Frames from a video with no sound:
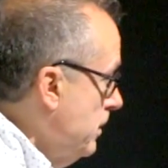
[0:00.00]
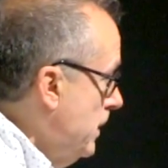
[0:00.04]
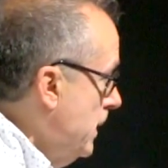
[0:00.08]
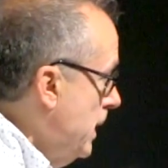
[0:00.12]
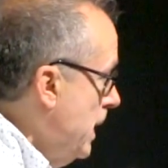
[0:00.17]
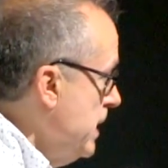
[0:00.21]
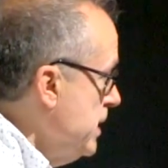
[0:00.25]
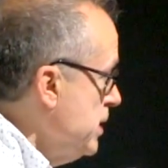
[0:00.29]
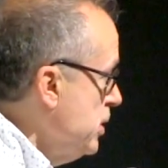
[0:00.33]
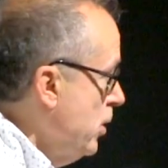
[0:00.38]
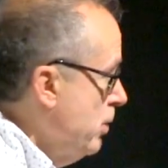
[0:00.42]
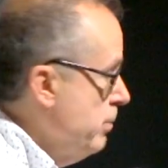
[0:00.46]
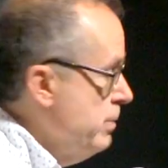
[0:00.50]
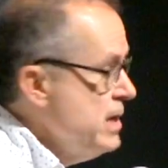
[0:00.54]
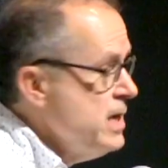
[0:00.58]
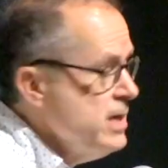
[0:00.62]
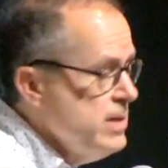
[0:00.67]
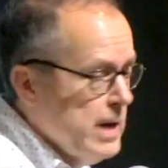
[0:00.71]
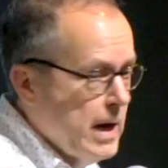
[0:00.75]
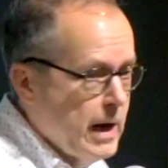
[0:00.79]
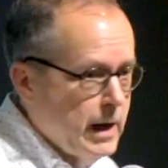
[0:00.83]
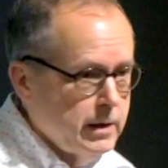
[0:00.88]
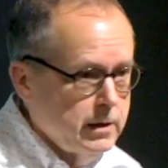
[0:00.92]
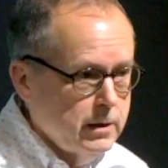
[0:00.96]
He told me
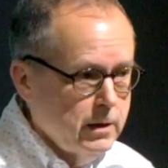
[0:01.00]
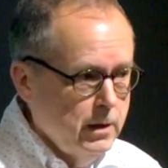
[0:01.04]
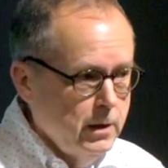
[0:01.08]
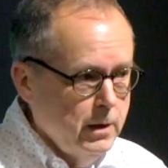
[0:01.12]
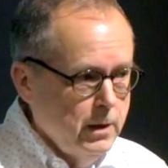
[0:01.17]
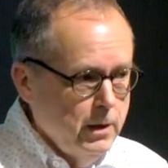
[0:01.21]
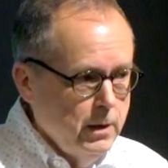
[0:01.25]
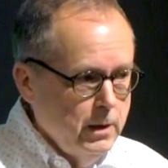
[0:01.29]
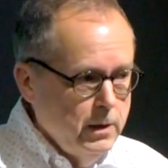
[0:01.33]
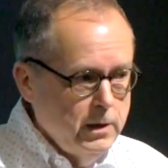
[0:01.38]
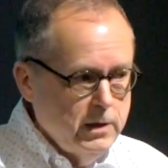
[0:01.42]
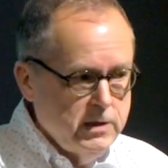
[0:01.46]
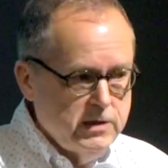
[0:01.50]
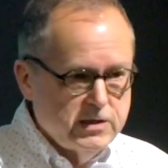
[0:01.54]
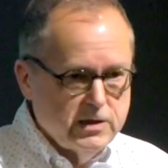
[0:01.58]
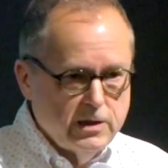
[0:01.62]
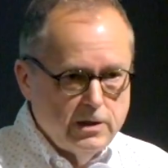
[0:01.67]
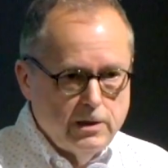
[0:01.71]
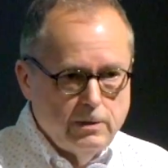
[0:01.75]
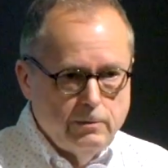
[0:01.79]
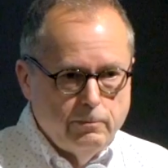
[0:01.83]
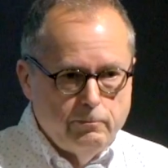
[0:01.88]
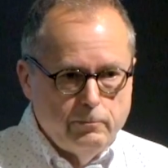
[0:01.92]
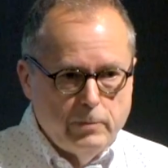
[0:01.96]
that. He
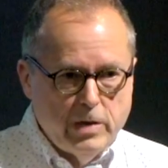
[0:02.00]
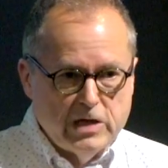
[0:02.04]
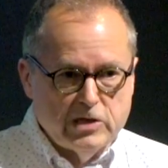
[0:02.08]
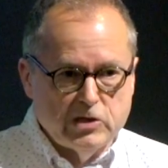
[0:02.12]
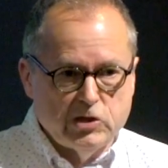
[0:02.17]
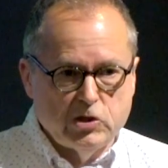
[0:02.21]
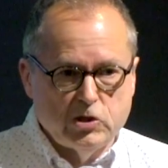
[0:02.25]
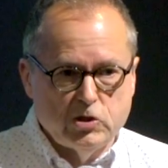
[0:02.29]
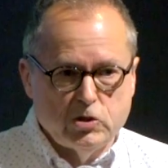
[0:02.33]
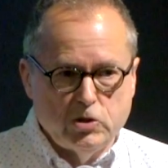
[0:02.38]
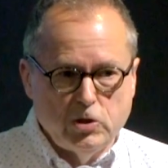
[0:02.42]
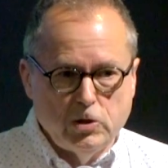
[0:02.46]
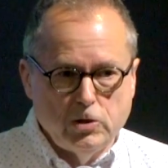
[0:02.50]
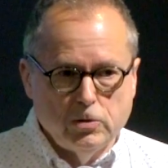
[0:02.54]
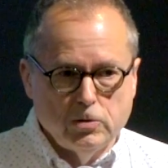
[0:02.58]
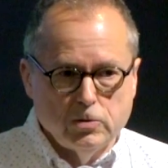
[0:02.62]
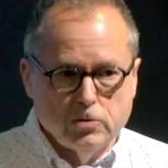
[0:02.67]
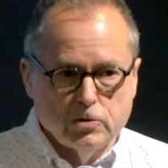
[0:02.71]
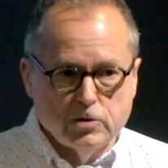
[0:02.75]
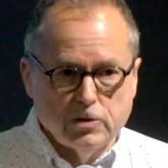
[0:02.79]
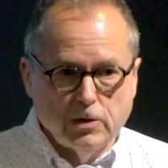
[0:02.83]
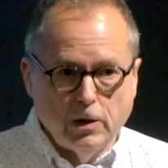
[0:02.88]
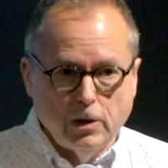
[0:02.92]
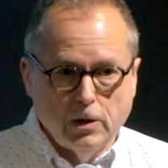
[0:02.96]
said the best
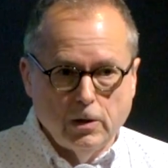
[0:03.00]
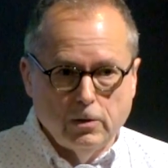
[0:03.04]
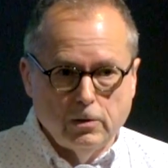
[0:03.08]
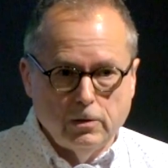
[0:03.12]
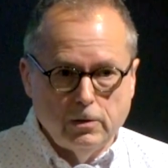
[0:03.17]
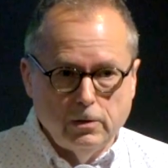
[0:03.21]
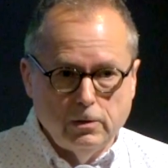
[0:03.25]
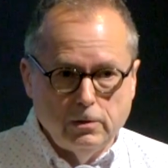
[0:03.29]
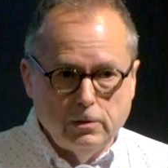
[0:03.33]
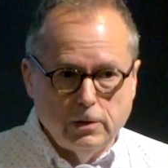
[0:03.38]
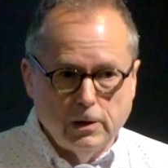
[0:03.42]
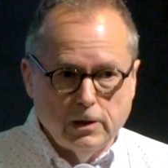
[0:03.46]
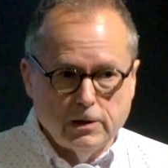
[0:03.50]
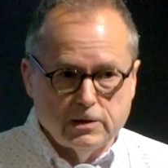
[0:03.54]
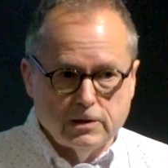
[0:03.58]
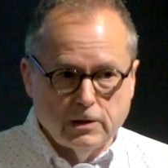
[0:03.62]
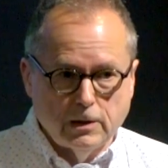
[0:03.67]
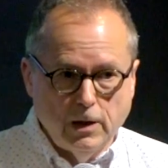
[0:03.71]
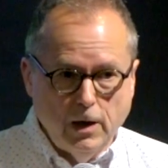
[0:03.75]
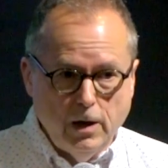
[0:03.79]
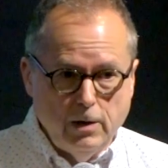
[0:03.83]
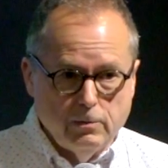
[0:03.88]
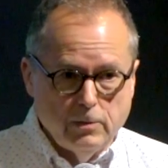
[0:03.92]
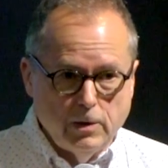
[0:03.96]
years are yet to
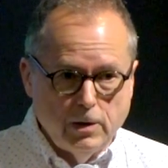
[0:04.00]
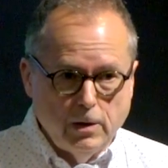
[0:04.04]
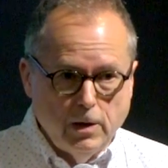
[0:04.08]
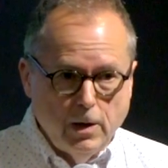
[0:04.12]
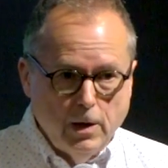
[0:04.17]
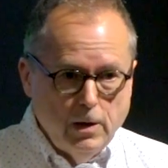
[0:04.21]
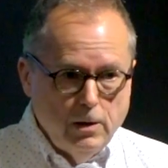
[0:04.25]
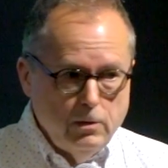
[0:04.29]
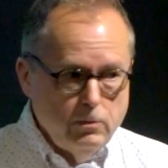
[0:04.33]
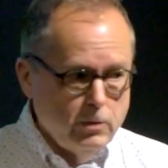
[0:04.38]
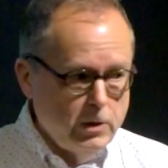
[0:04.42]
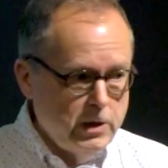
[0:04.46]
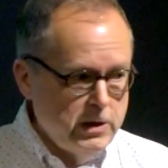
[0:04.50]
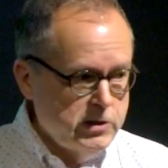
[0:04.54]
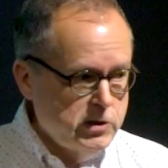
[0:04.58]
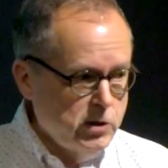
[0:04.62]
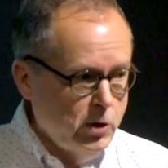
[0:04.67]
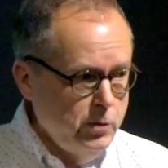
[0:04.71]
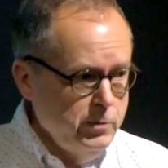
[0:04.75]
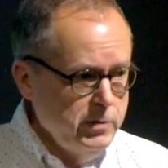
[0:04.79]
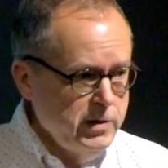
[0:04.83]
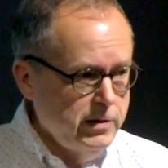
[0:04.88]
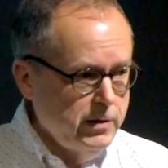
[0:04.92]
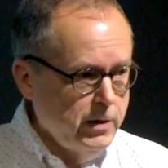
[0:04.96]
come. And when he
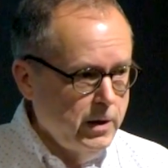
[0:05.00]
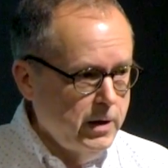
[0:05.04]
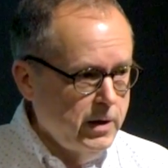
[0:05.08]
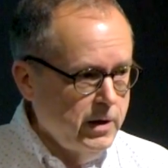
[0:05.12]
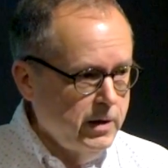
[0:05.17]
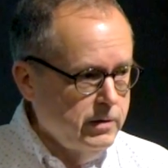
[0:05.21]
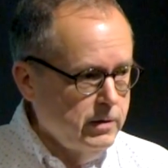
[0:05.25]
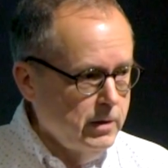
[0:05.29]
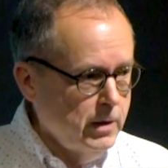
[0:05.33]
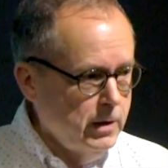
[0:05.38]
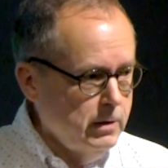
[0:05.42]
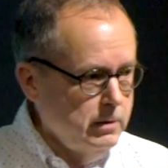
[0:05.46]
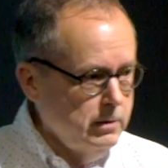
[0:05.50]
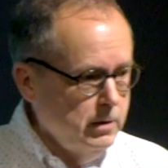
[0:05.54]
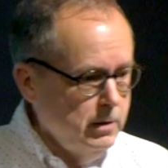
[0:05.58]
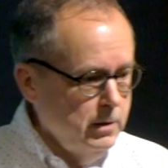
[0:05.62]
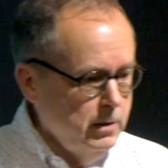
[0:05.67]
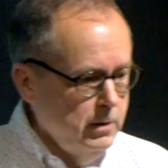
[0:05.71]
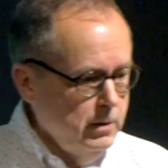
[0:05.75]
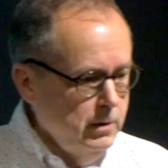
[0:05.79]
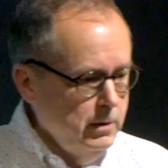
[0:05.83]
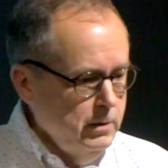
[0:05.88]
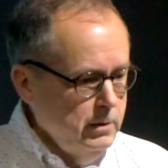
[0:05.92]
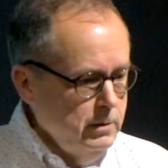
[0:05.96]
told me that, I thought,
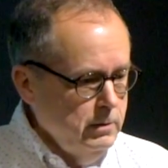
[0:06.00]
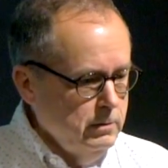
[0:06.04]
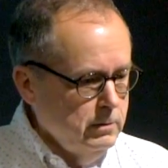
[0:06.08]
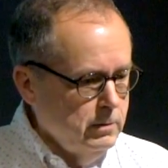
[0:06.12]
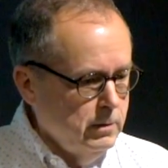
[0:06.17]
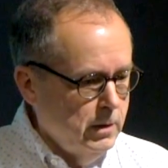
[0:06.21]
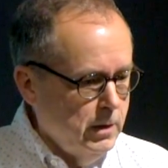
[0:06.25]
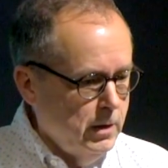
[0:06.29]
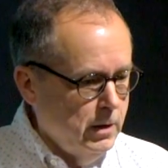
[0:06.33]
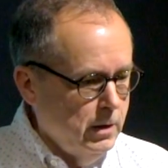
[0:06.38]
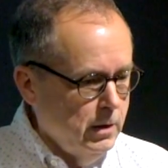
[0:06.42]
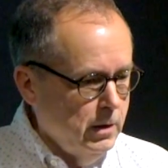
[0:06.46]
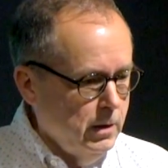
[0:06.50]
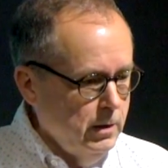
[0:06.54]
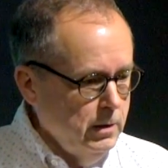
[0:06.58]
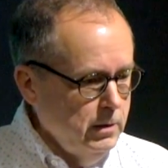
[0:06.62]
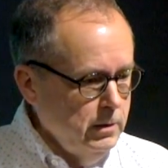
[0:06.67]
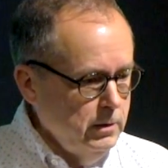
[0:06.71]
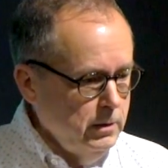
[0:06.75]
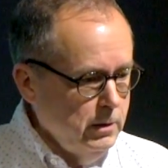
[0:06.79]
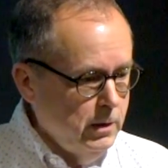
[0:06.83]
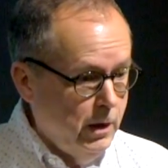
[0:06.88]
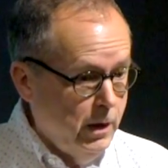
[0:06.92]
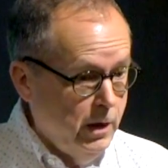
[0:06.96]

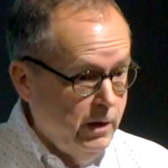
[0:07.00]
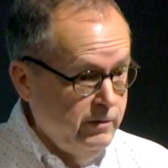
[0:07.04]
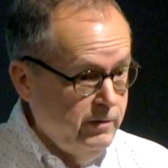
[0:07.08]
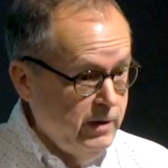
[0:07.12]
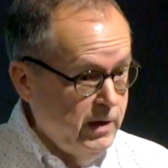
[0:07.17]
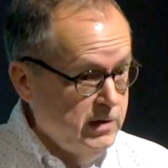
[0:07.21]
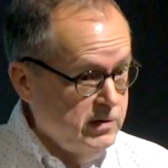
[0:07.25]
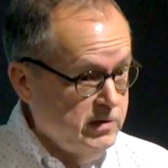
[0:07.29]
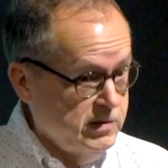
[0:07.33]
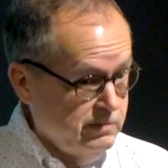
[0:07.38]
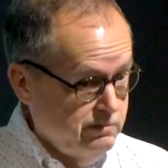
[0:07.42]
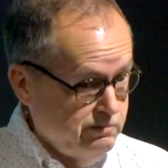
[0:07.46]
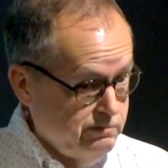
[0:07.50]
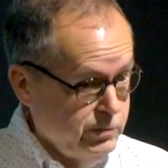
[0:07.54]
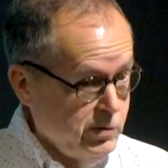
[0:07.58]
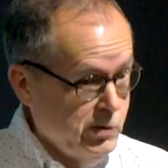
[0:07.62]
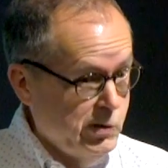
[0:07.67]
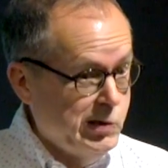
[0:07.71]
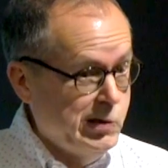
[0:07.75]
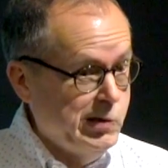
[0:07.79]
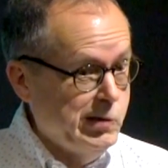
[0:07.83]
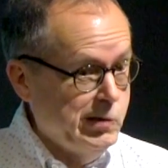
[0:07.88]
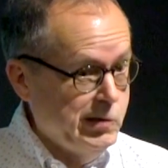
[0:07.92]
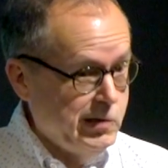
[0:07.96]
well, I've had some
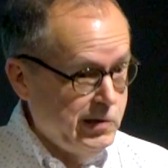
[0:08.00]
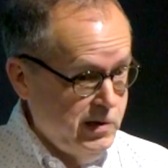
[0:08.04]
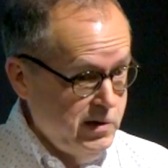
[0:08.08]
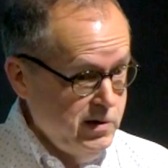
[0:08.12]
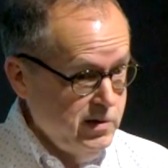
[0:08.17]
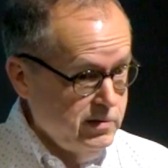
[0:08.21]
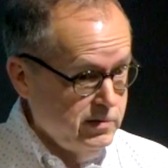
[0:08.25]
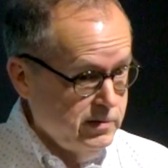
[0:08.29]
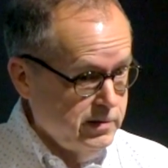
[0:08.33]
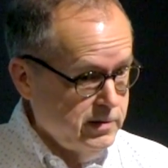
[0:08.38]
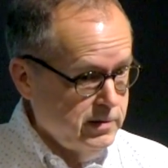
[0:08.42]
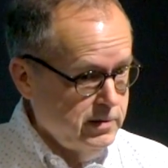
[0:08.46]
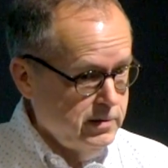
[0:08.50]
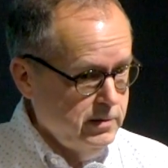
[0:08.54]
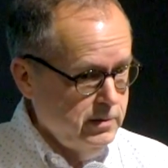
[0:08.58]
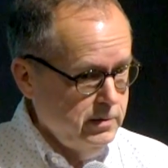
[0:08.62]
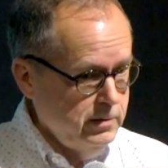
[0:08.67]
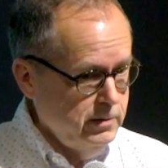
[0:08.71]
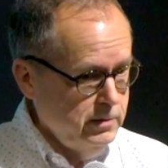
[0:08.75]
pretty good years.